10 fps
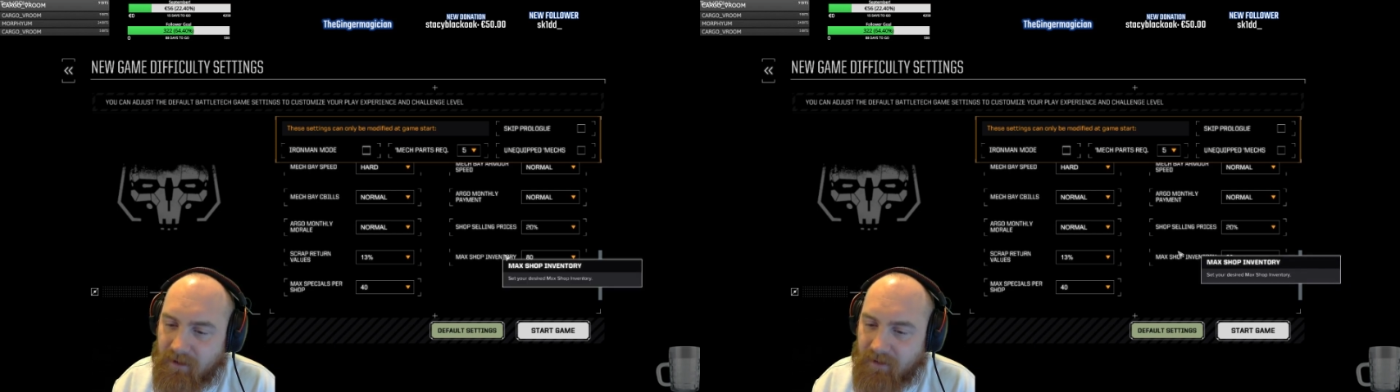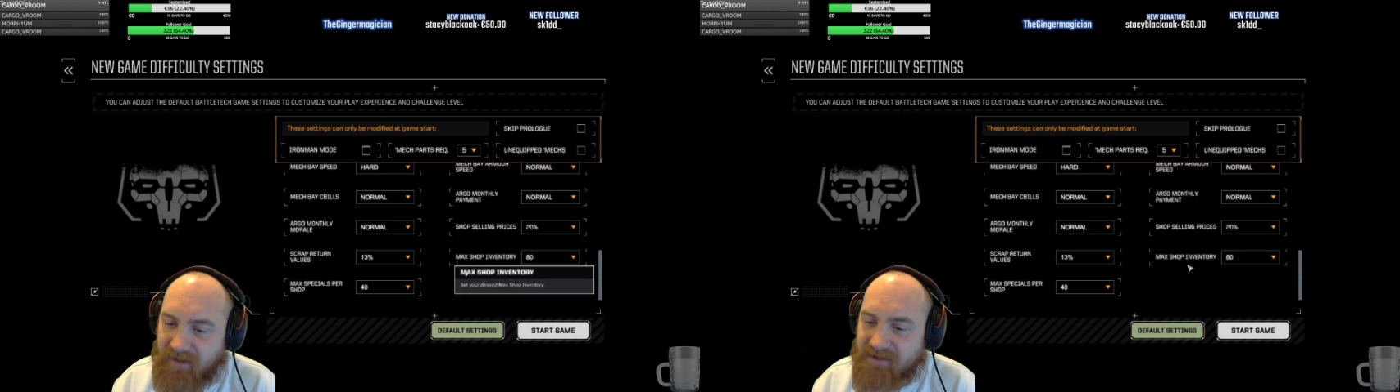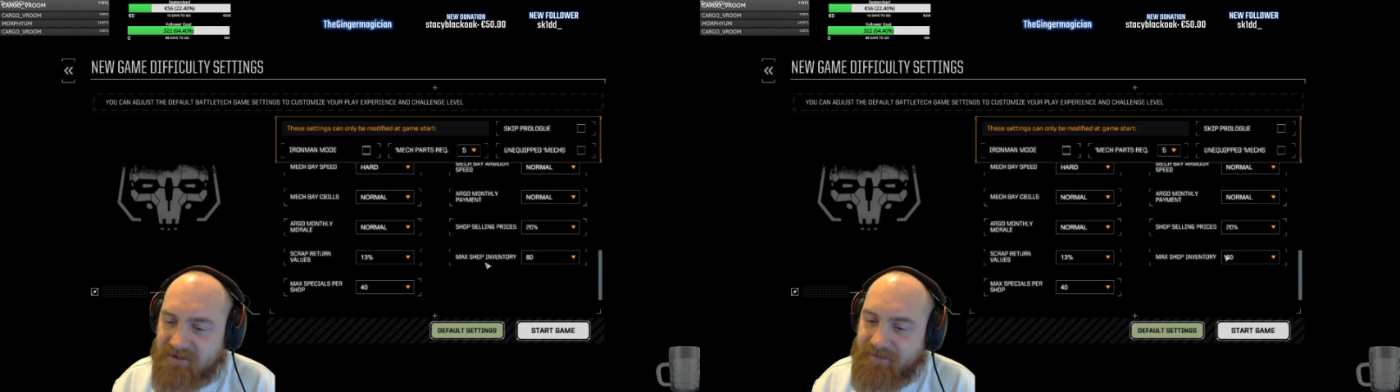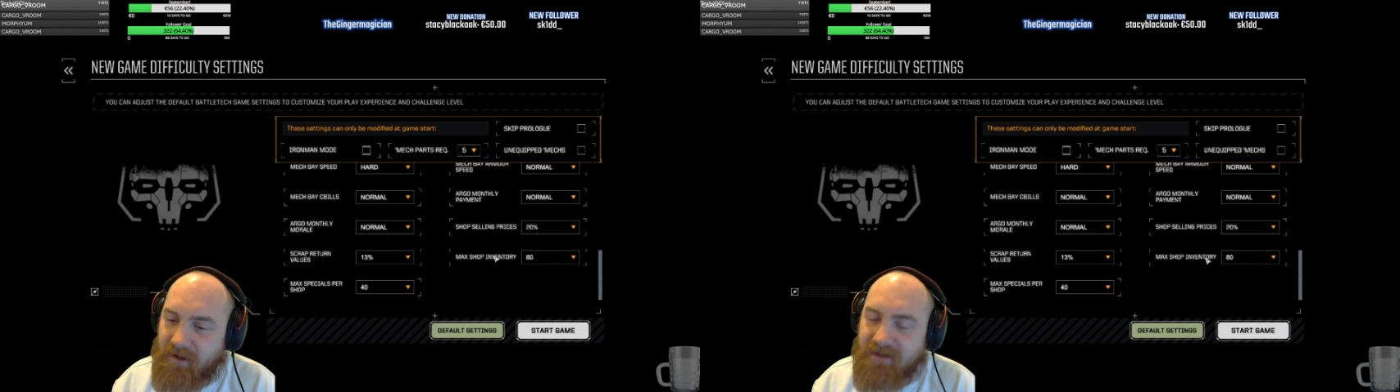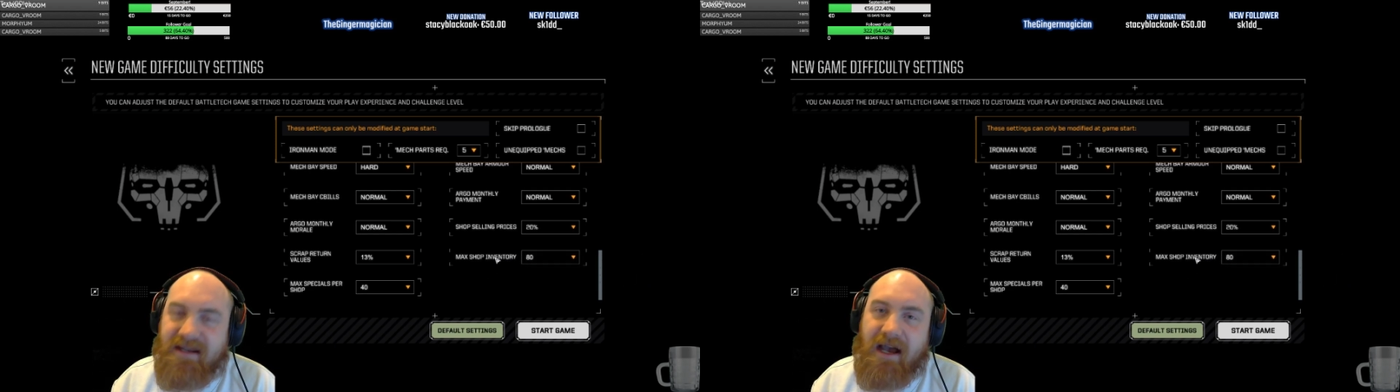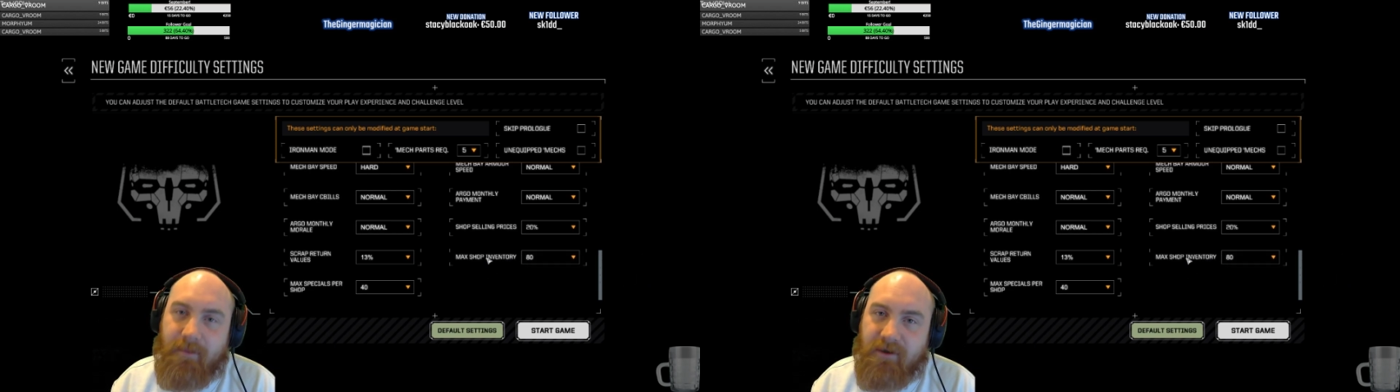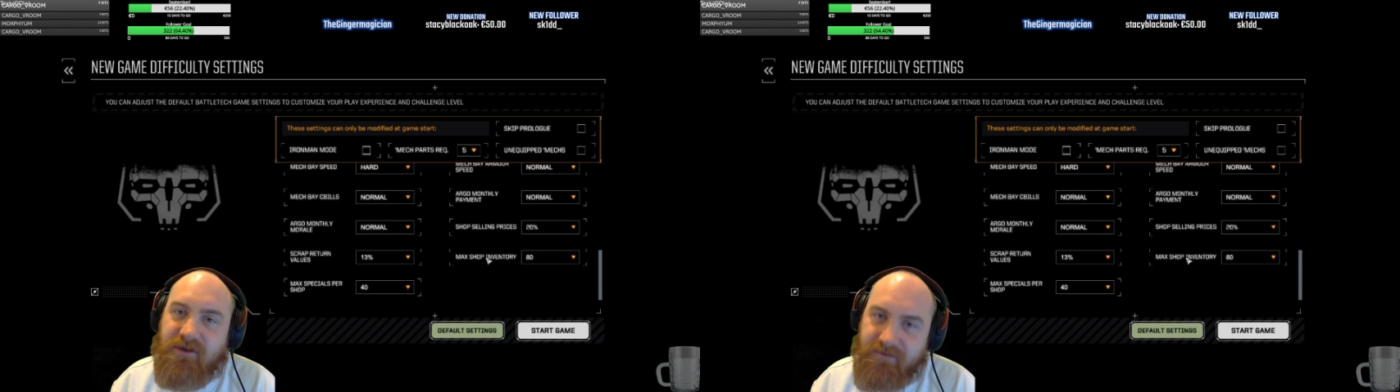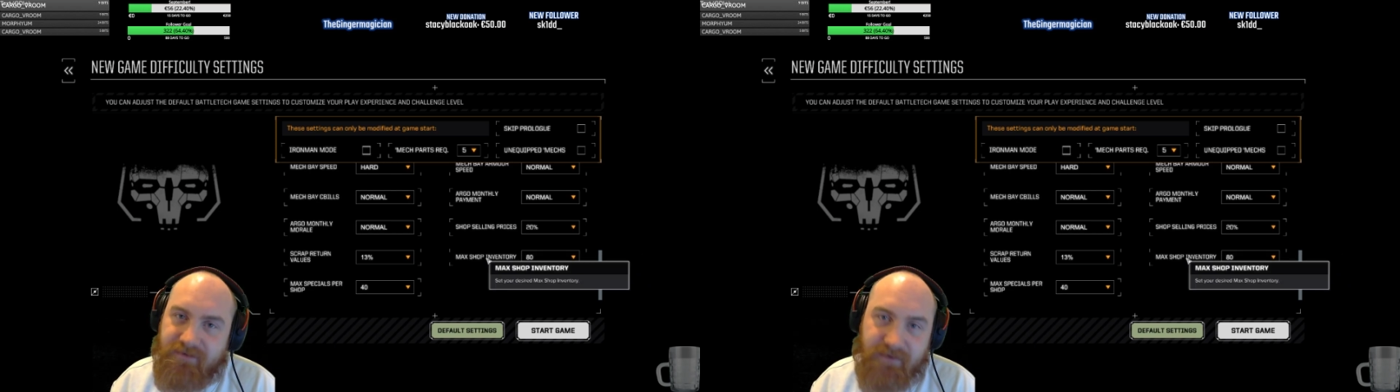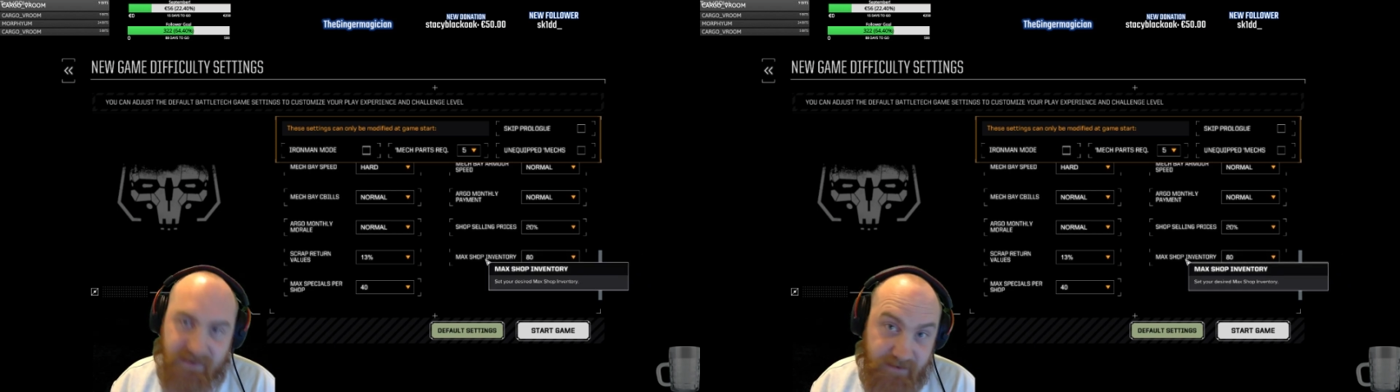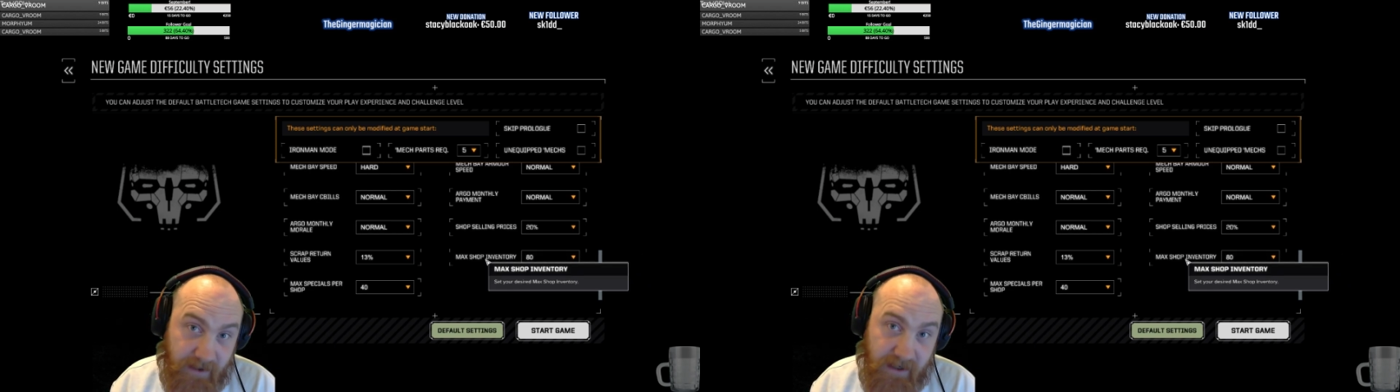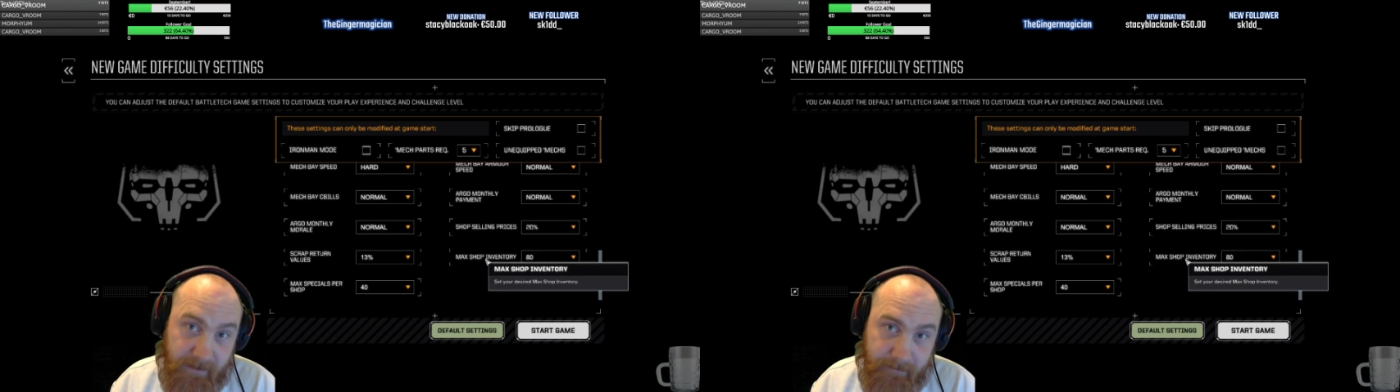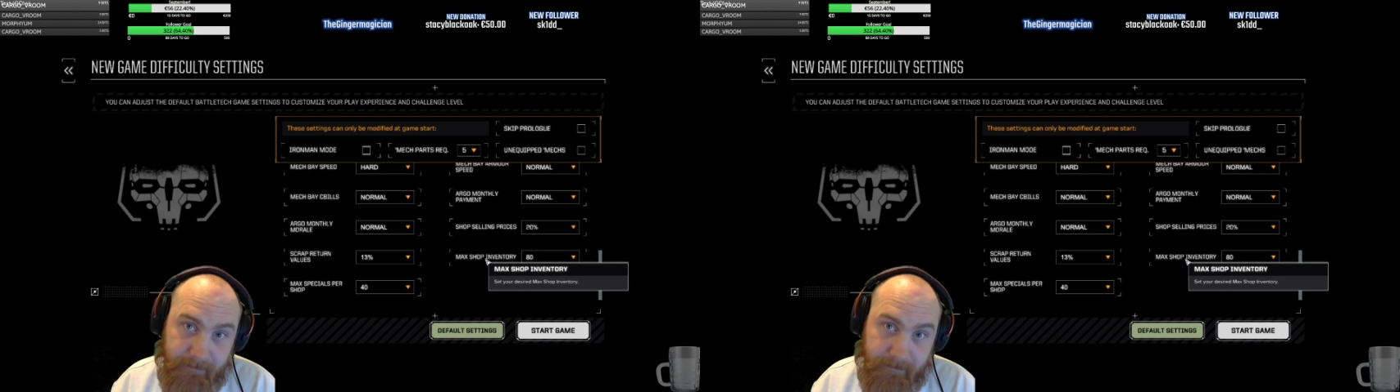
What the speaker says: That defines how much stuff there is to buy.